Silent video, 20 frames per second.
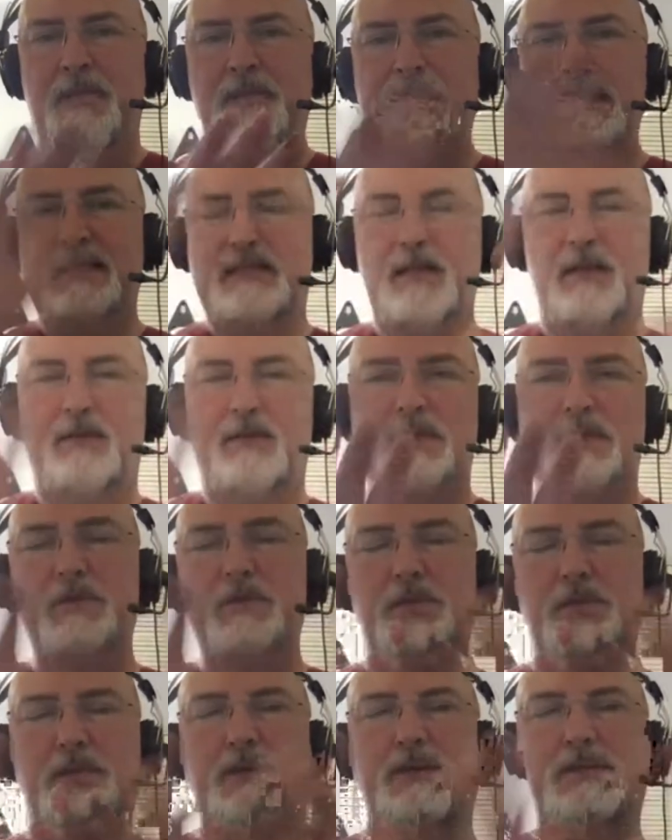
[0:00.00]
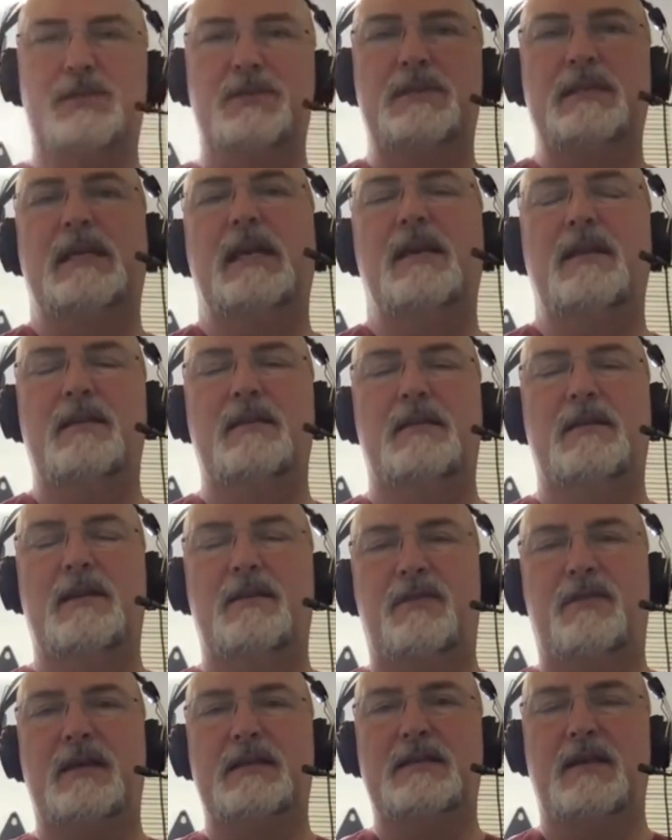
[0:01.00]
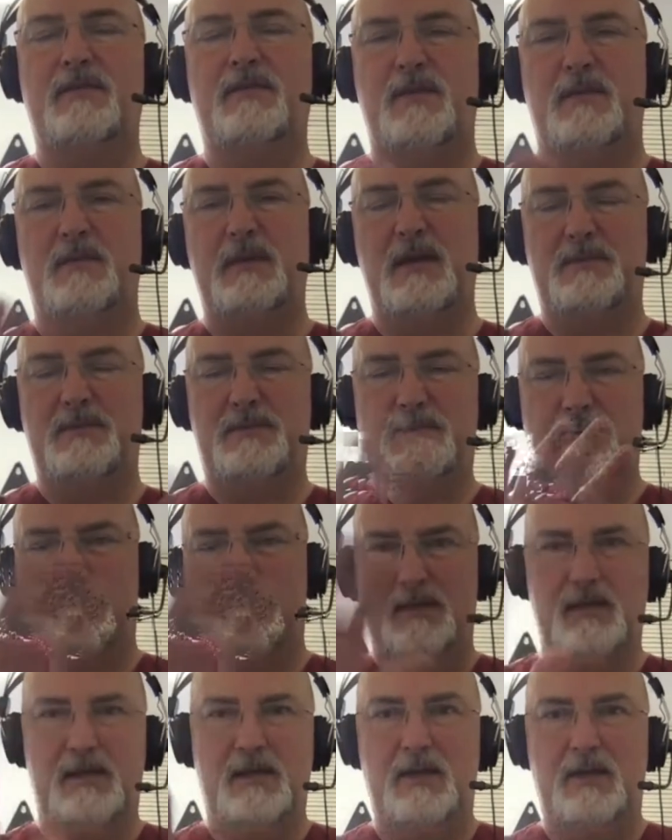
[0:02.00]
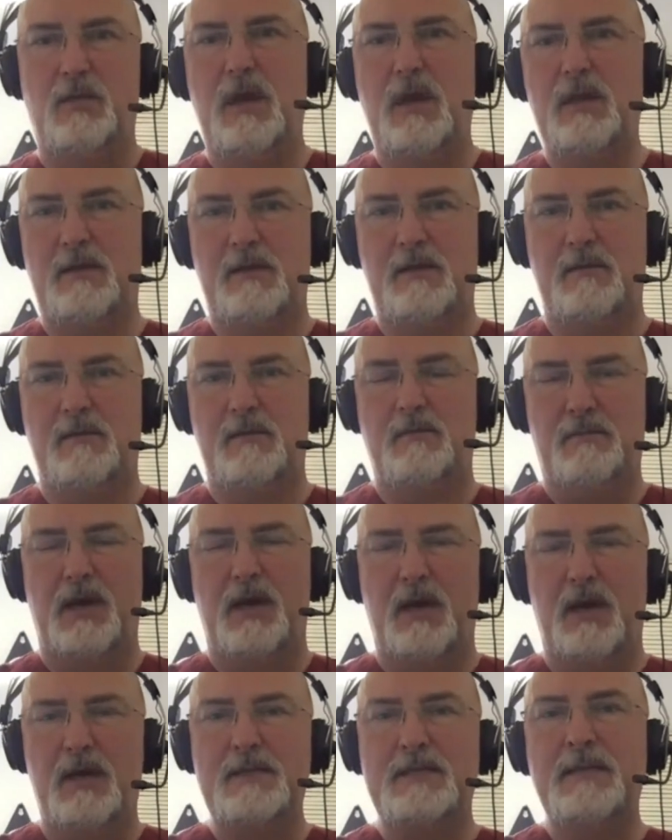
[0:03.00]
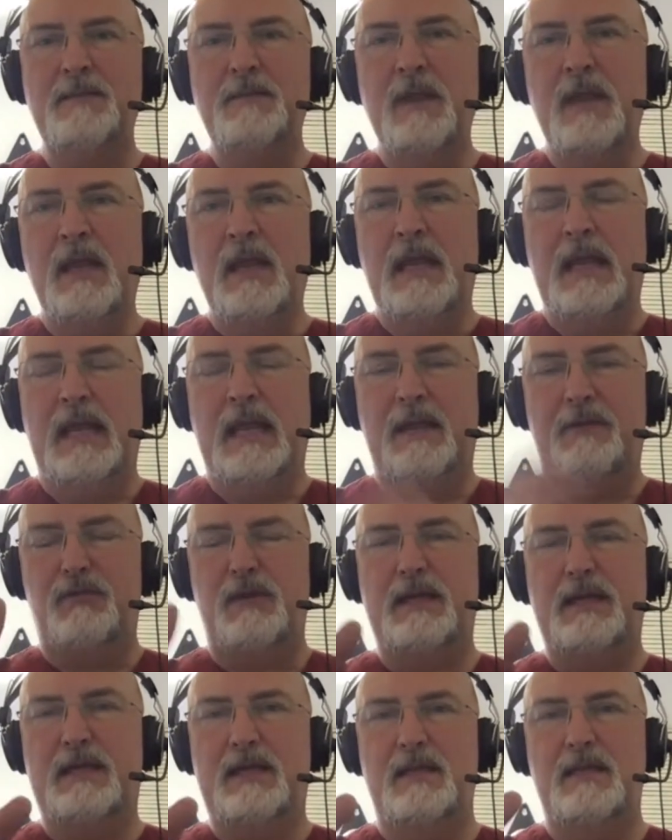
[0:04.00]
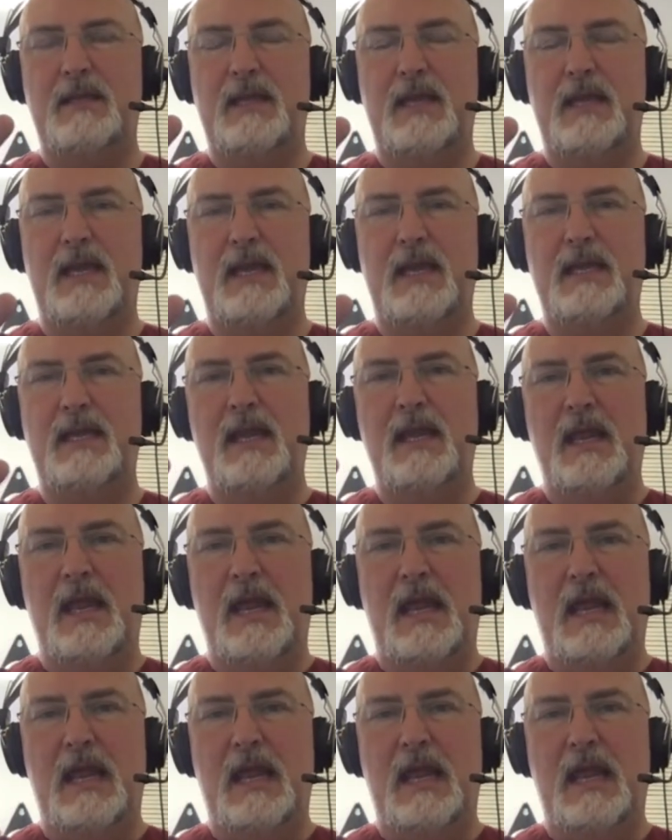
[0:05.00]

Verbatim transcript: In itself, when you put those two together, the effects of them aren't particularly welcome. But if we can then